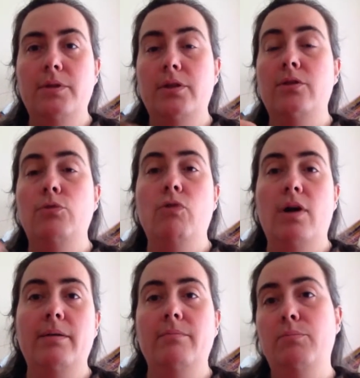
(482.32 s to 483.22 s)
the
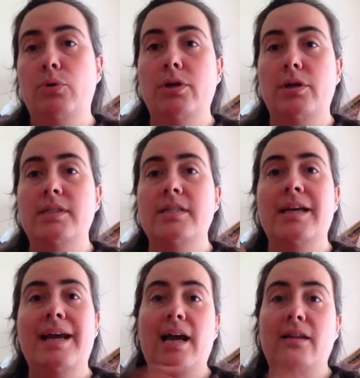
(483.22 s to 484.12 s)
right product
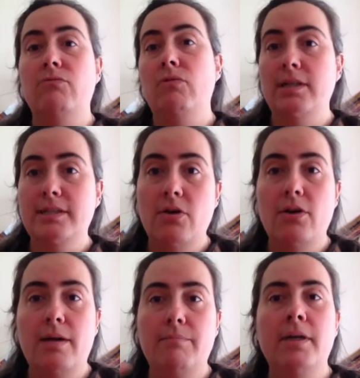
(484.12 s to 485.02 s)
at the right
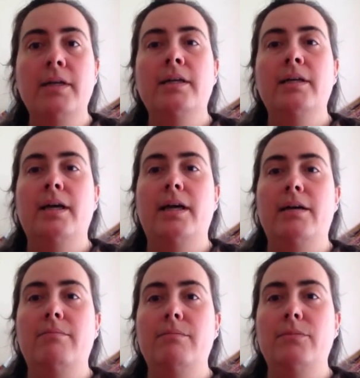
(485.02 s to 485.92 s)
time.
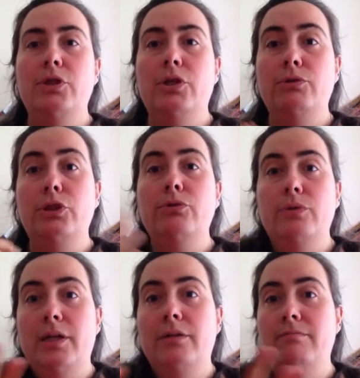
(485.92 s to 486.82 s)
You know,
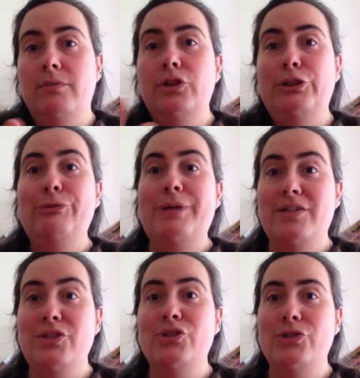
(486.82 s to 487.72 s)
you get
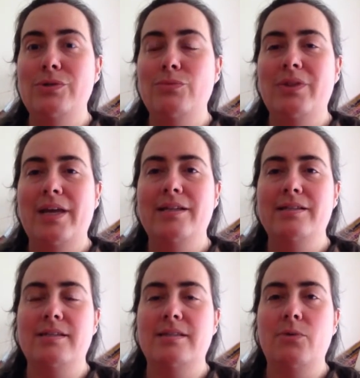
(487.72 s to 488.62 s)
to choose what that is.
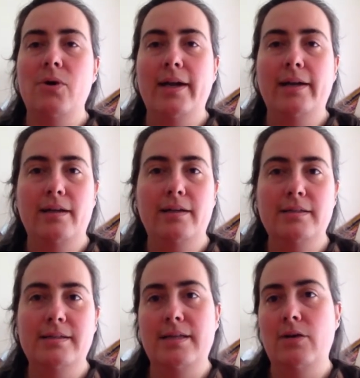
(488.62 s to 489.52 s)
So I
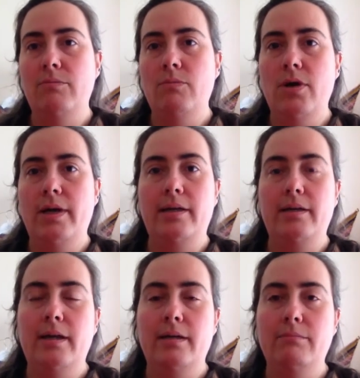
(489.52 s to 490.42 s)
sit on my
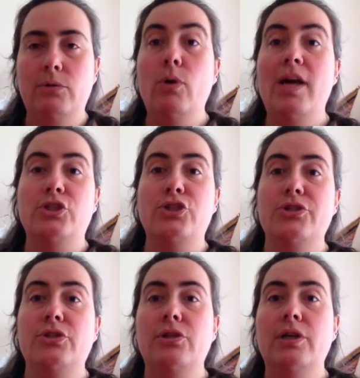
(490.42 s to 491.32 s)
grade
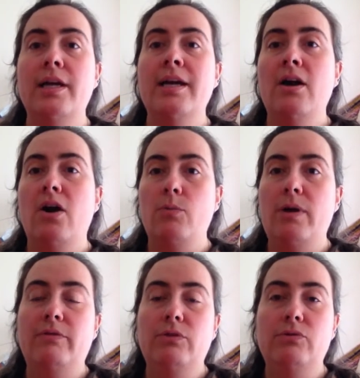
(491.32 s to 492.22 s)
stock, I
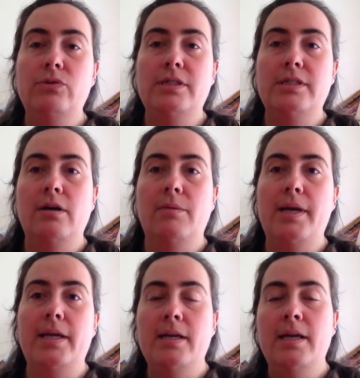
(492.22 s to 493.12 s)
wait for your order to come
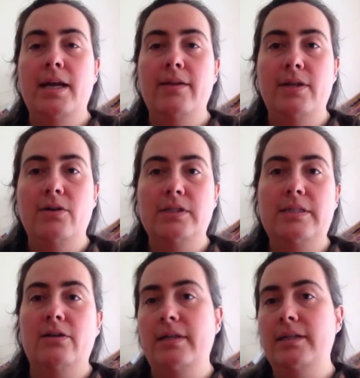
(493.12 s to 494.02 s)
in, and then I
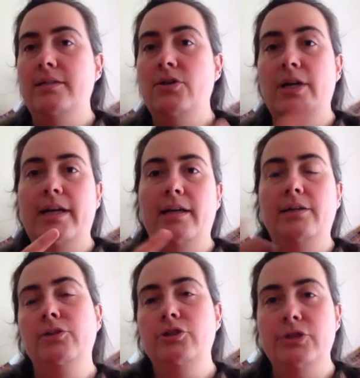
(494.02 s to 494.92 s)
dye it. Dyeing
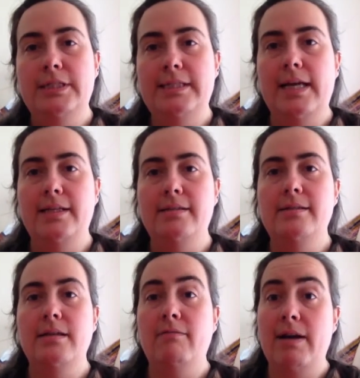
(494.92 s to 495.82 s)
usually takes
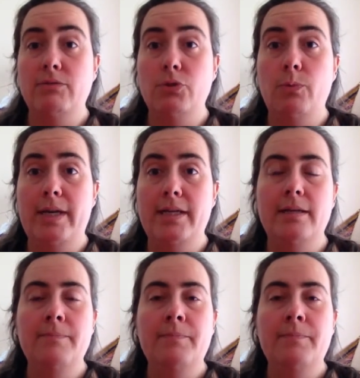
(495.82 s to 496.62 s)
around a week,